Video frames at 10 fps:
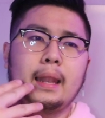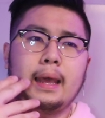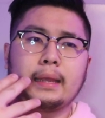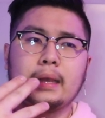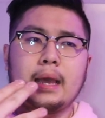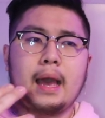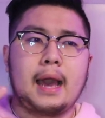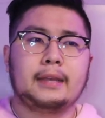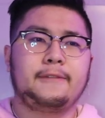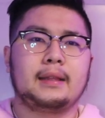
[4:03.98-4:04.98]
like
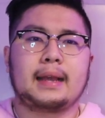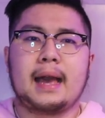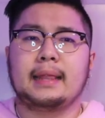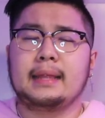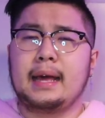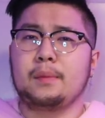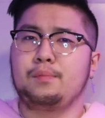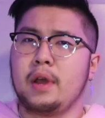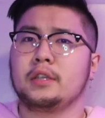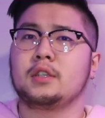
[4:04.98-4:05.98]
I feel like I had a lot
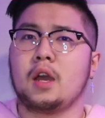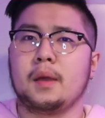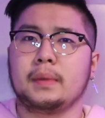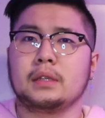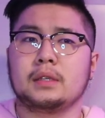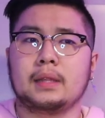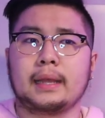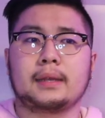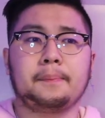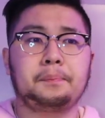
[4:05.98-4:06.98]
of pressure on me to
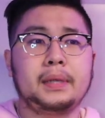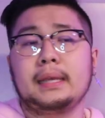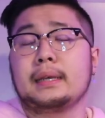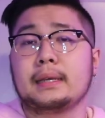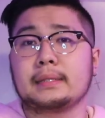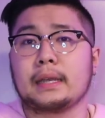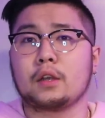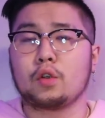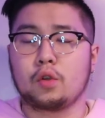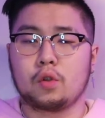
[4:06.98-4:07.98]
like compete because
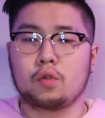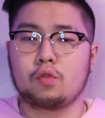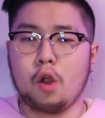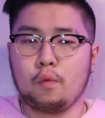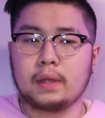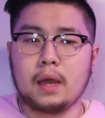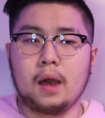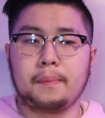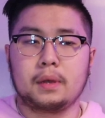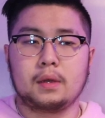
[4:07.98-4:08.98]
like growing
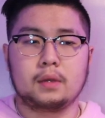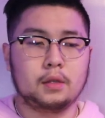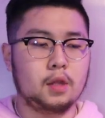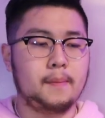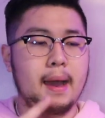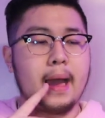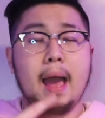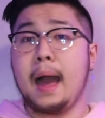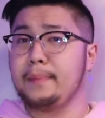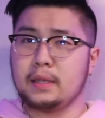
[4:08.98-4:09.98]
up you know my,
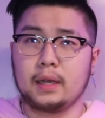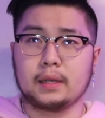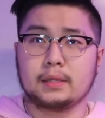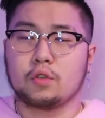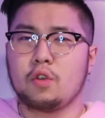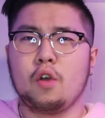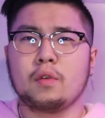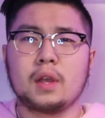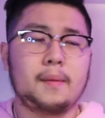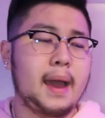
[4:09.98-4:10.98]
I'm the youngest. So
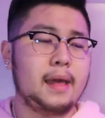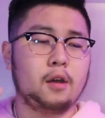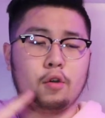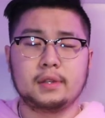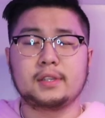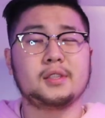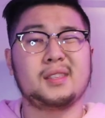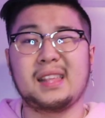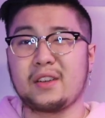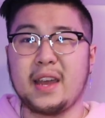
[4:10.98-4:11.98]
growing up, I had an older
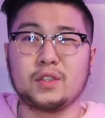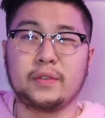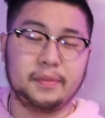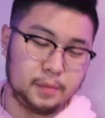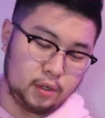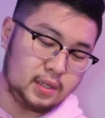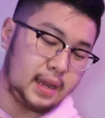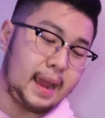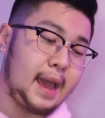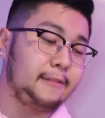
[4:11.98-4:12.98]
sister that graduated from
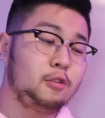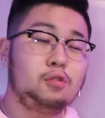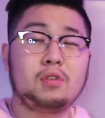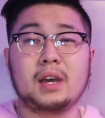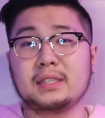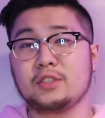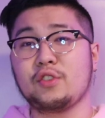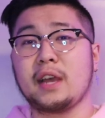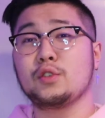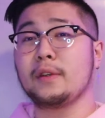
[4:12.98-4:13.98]
UGA. I have two cousins
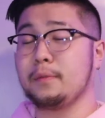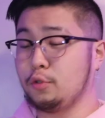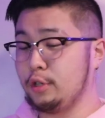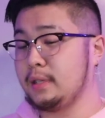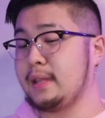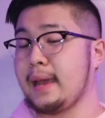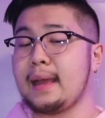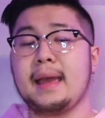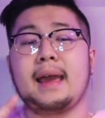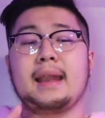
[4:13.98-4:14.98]
graduate from Georgia
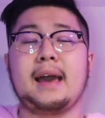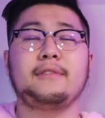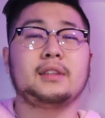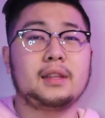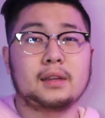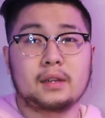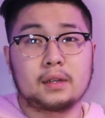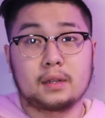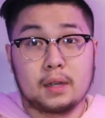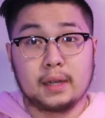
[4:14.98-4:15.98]
Tech, and I have another
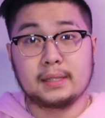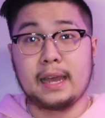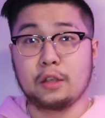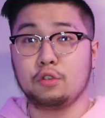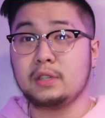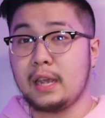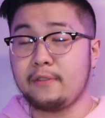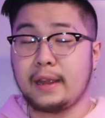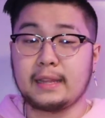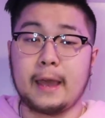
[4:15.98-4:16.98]
cousin at
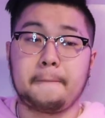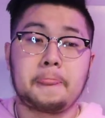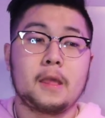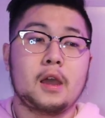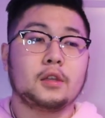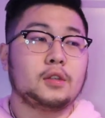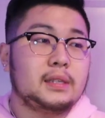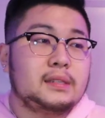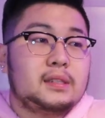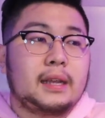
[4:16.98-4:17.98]
UGA right now. So
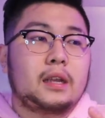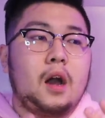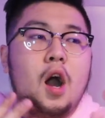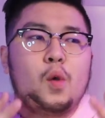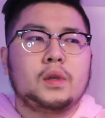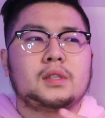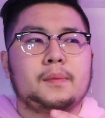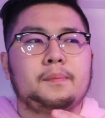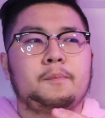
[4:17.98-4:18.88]
it's just like always